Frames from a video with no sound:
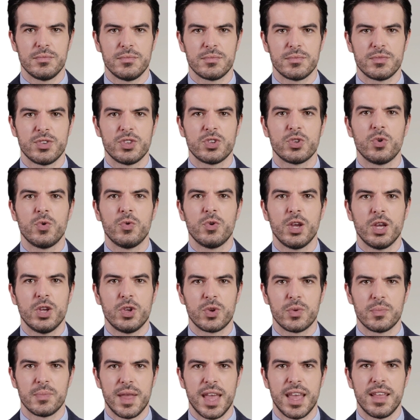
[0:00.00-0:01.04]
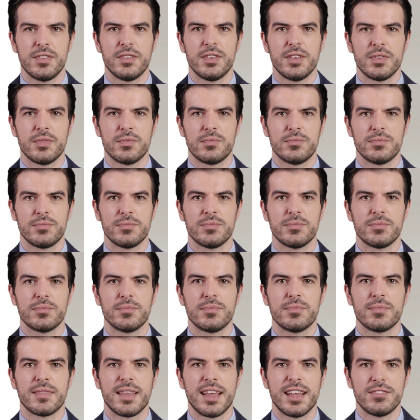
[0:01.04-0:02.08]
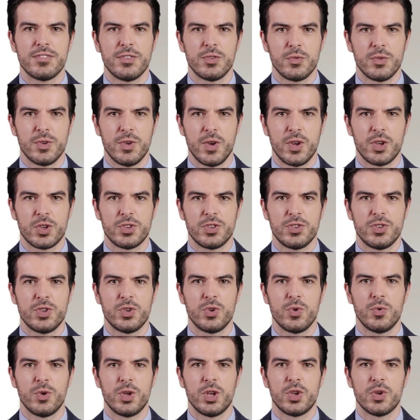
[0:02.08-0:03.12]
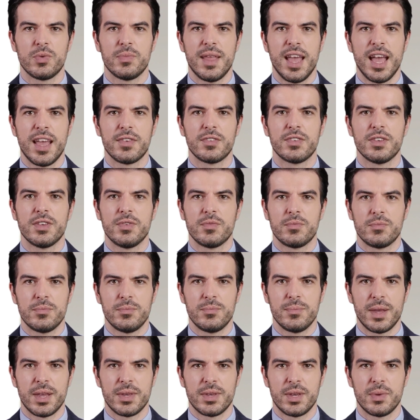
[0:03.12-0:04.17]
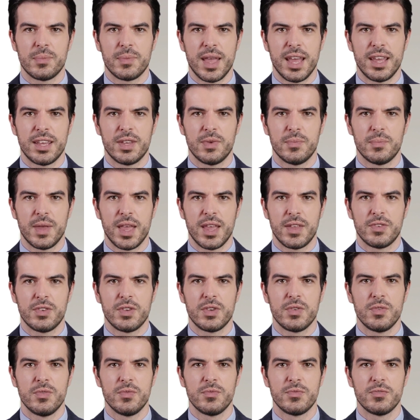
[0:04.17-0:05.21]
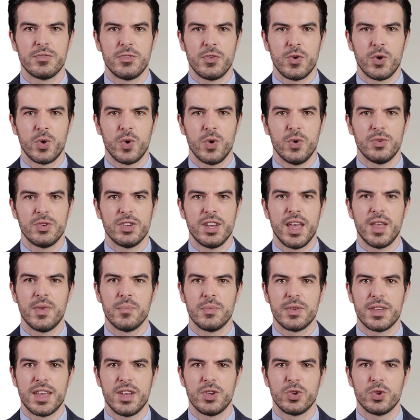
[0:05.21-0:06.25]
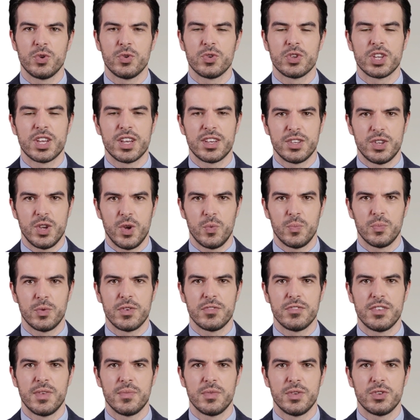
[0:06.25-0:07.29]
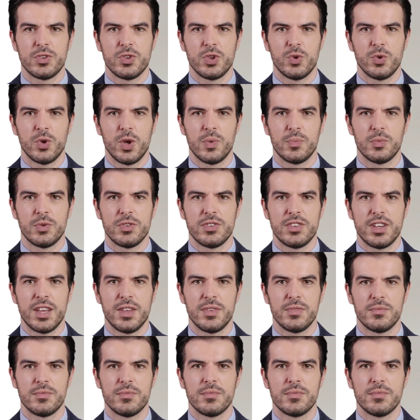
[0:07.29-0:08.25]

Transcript: Storing your battery. If you are going to store your battery, maybe a backup battery, for a long time without using it, don't leave them at 0%.